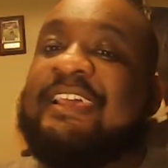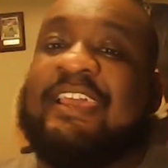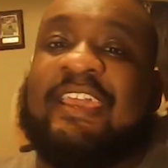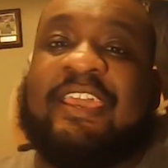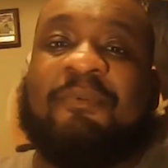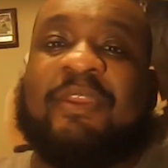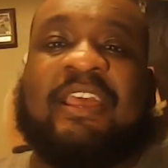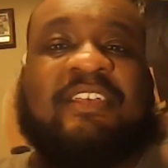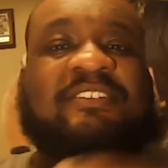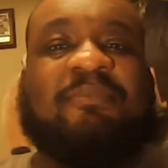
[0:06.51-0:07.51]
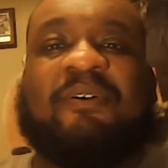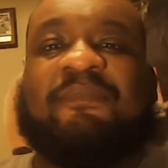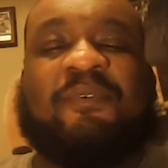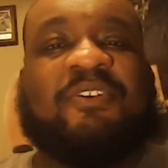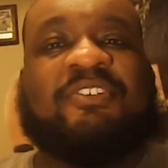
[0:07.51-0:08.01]
And we have some
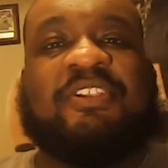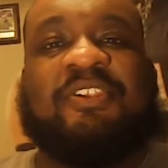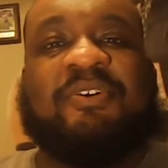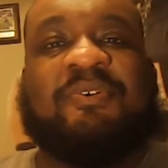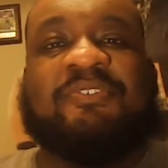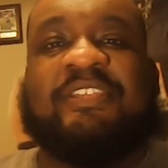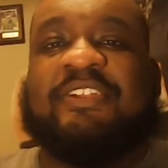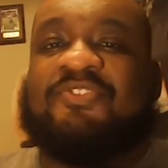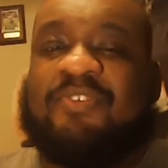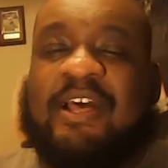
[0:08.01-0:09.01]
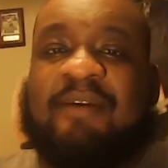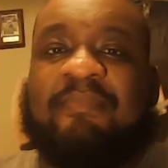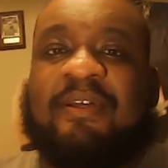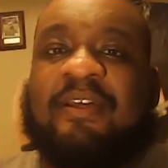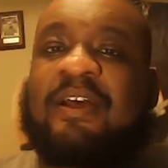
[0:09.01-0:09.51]
unfortunate news that dropped
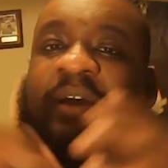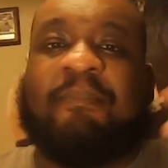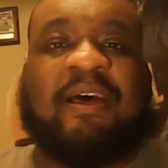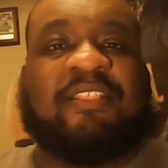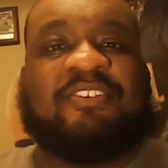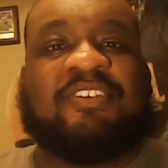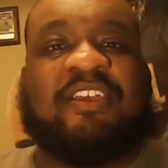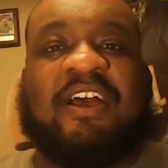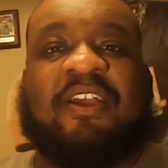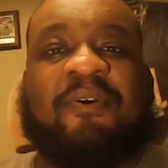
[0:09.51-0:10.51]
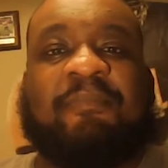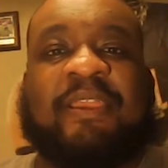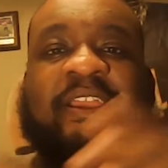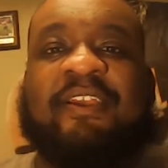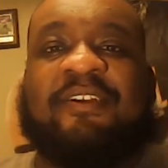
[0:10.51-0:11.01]
about the Chicago
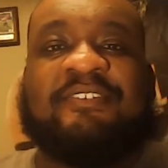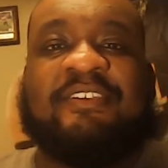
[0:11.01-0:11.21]
Bears,